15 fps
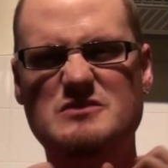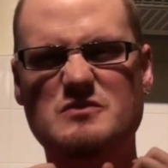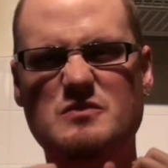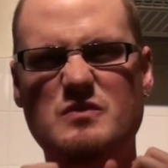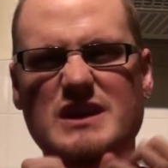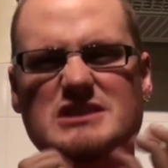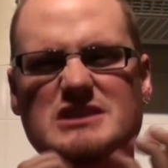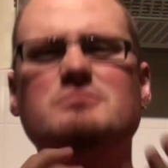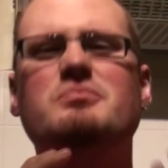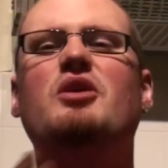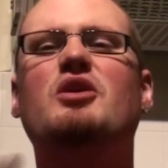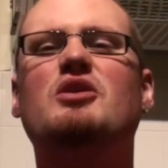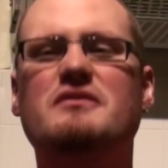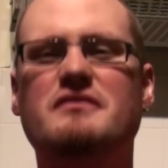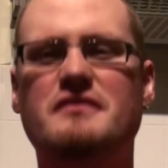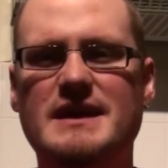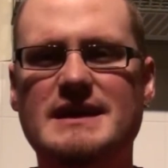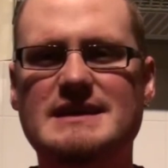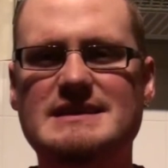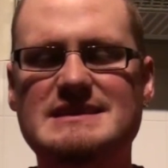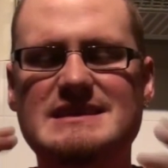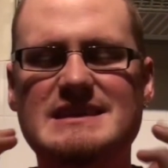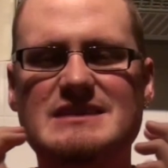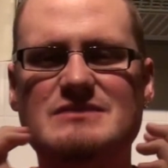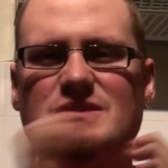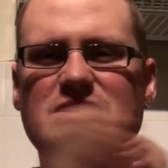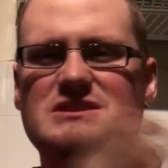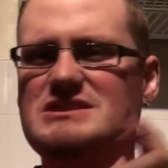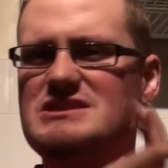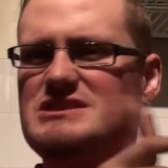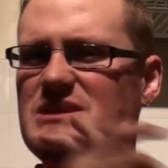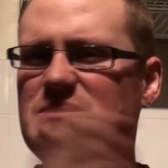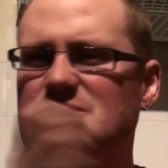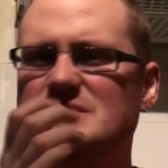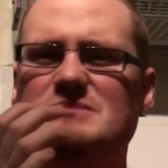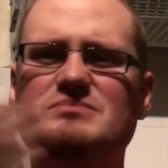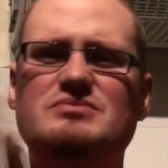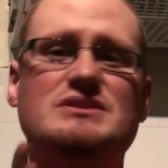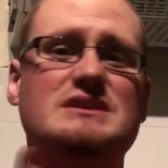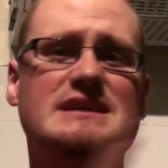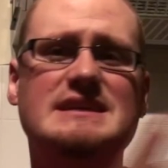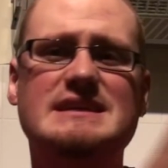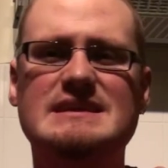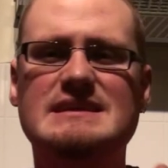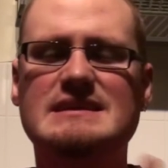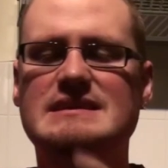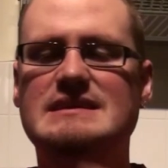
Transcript: wasn't perfect. It wasn't something pretty.